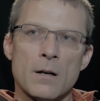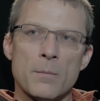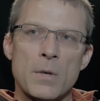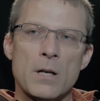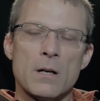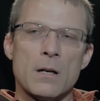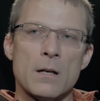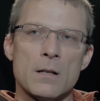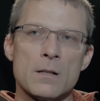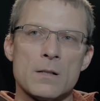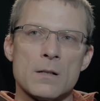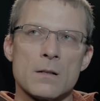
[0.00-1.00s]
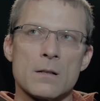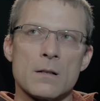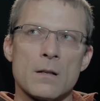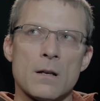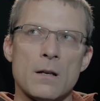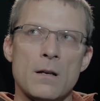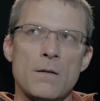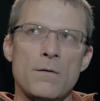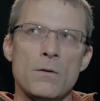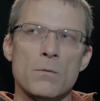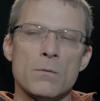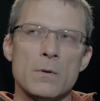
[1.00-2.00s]
Because
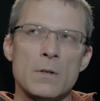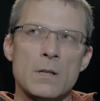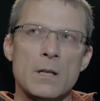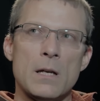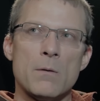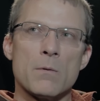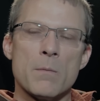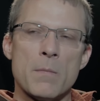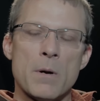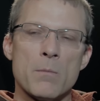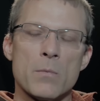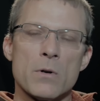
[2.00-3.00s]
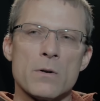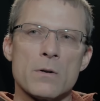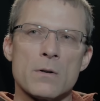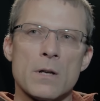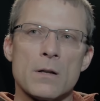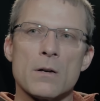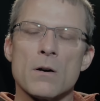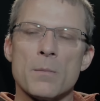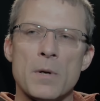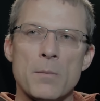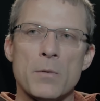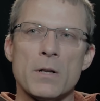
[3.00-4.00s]
if you really remember that there are
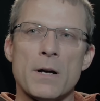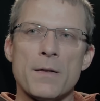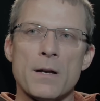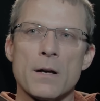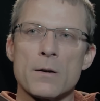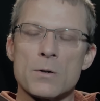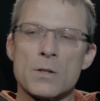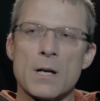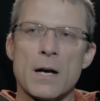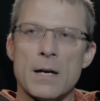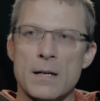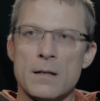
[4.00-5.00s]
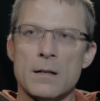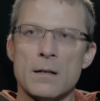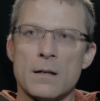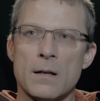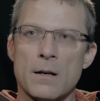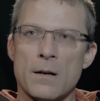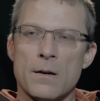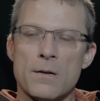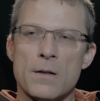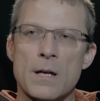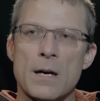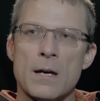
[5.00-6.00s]
people on the other side,
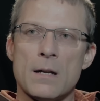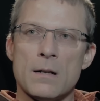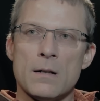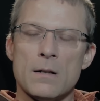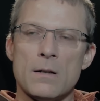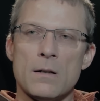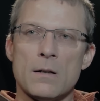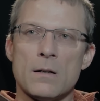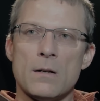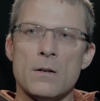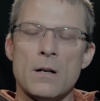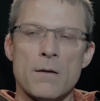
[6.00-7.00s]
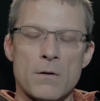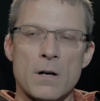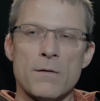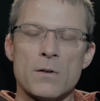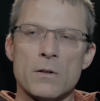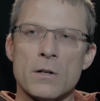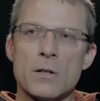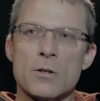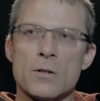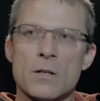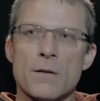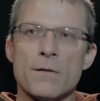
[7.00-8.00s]
then you never have to look at
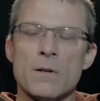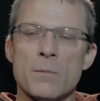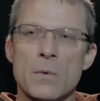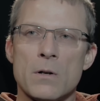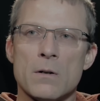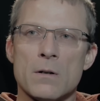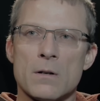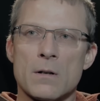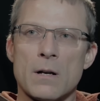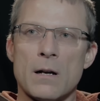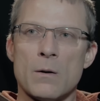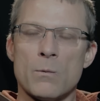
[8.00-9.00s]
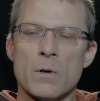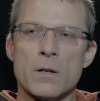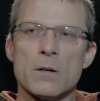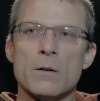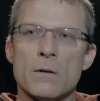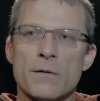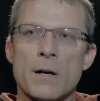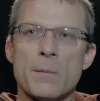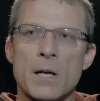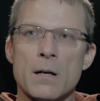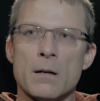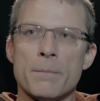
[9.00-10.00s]
yourself in the mirror and wonder, who have I
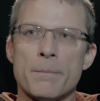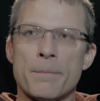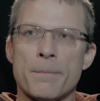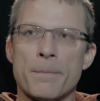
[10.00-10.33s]
become?